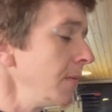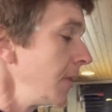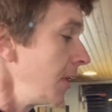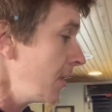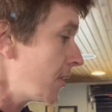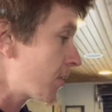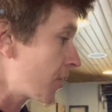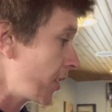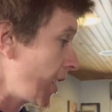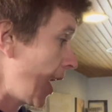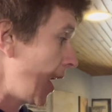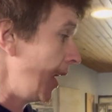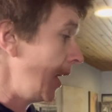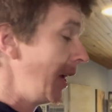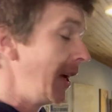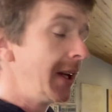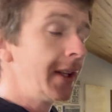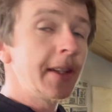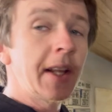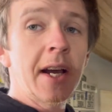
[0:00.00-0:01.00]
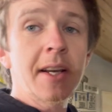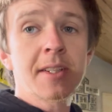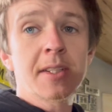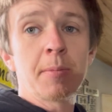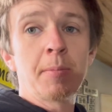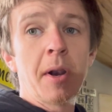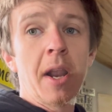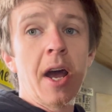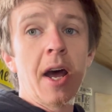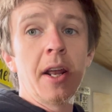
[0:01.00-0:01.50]
So yeah, that's the
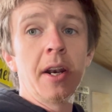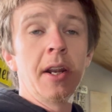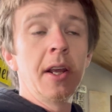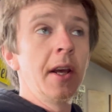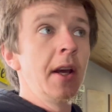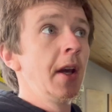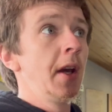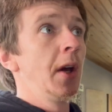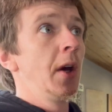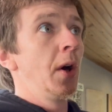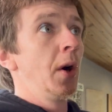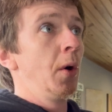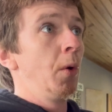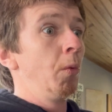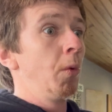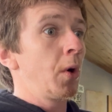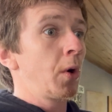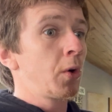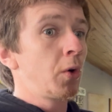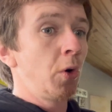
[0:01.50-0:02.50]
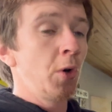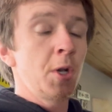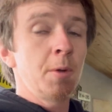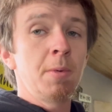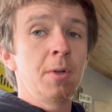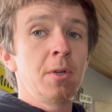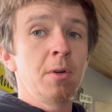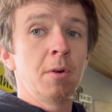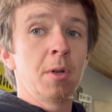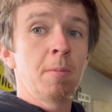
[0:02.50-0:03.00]
plan. We're going to
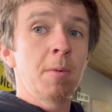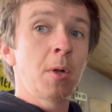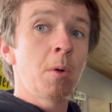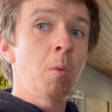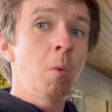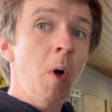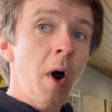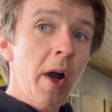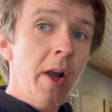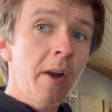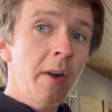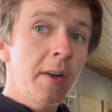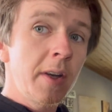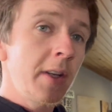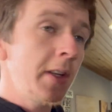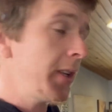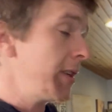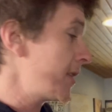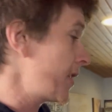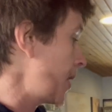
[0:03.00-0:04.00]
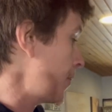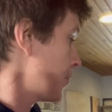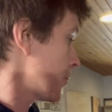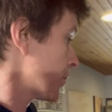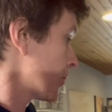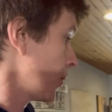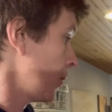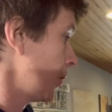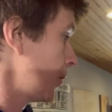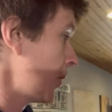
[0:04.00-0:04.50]
be doing a bit of wiring in this
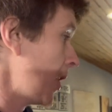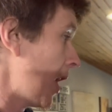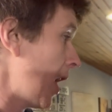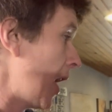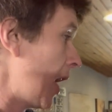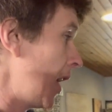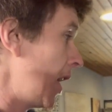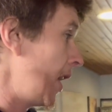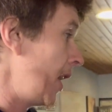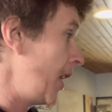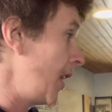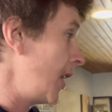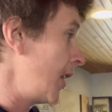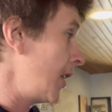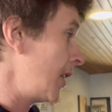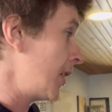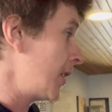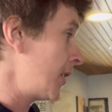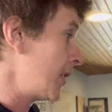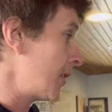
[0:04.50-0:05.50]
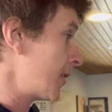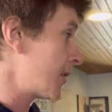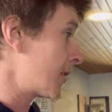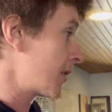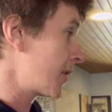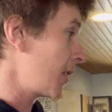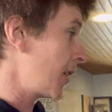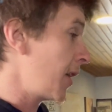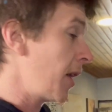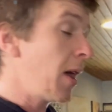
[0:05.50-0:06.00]
episode and
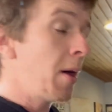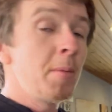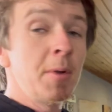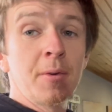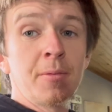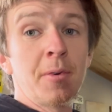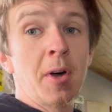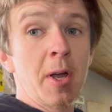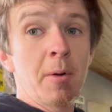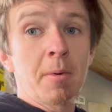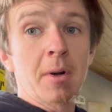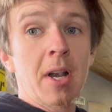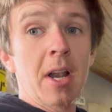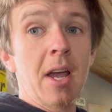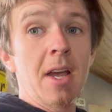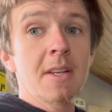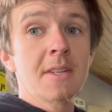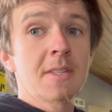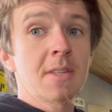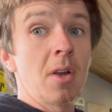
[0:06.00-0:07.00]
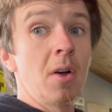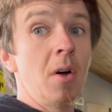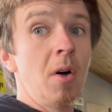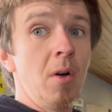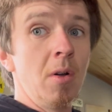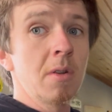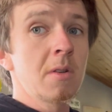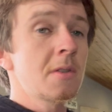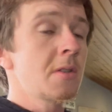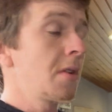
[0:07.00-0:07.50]
a bit of fiberglass.
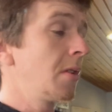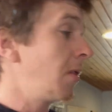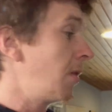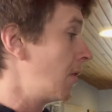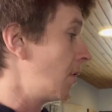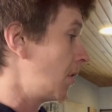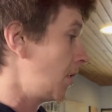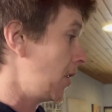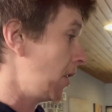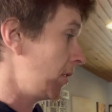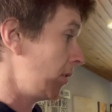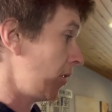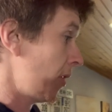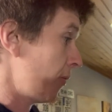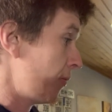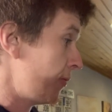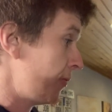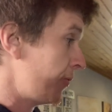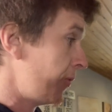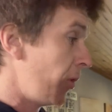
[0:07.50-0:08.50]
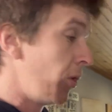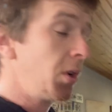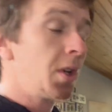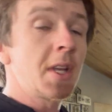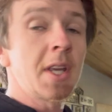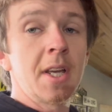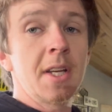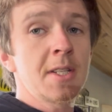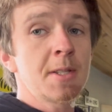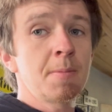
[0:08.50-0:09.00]
Also, full
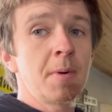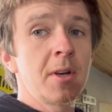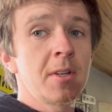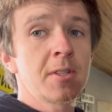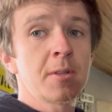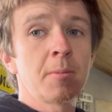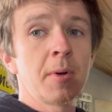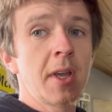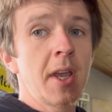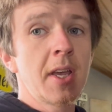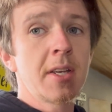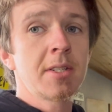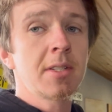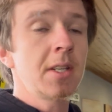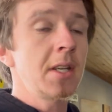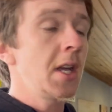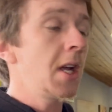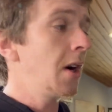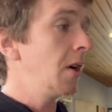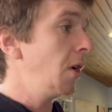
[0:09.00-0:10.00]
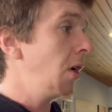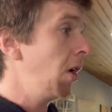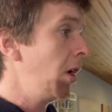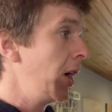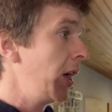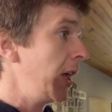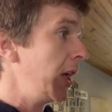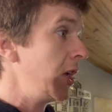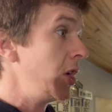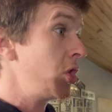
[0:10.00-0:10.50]
kit sponsored by aero.
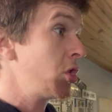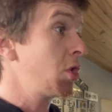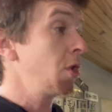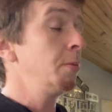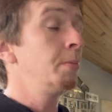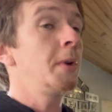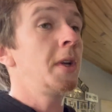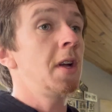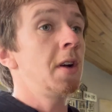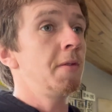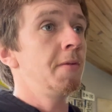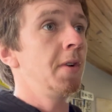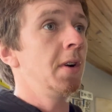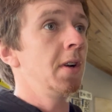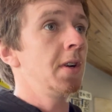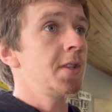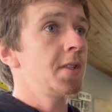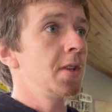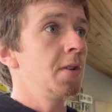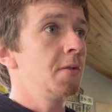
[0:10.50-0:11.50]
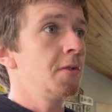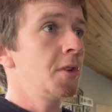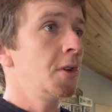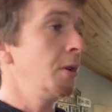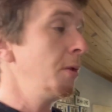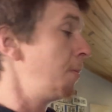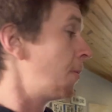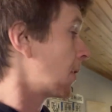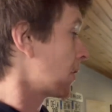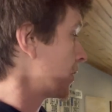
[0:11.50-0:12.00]
He should be here fairly soon
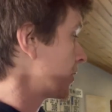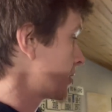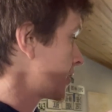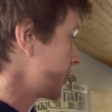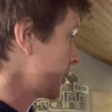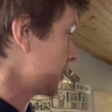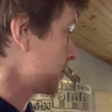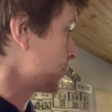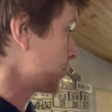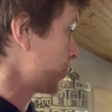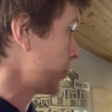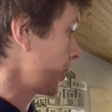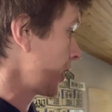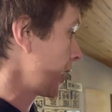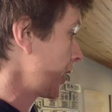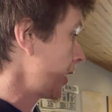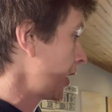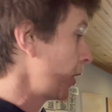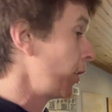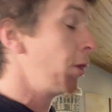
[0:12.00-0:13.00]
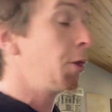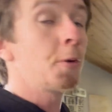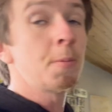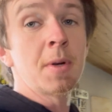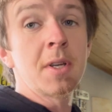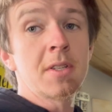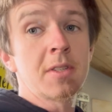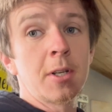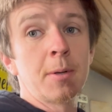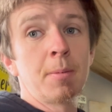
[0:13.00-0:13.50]
too, because he's bringing another
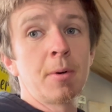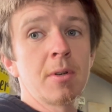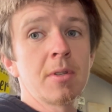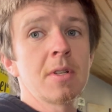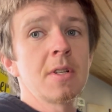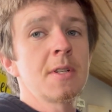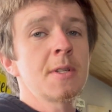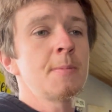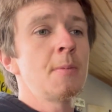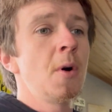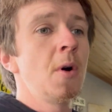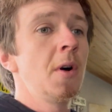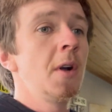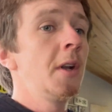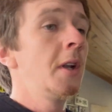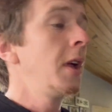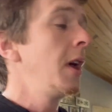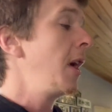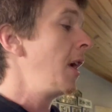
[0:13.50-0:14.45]
piece of the puzzle this morning.